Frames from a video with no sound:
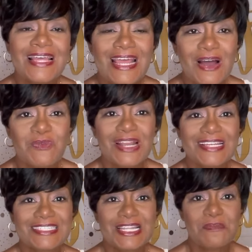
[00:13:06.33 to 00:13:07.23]
Now, when
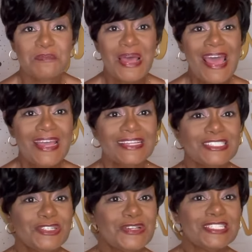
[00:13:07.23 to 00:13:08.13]
I step back,
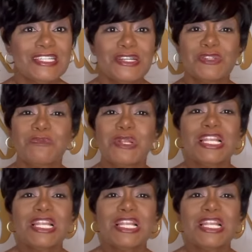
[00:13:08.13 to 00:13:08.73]
as you can see, there's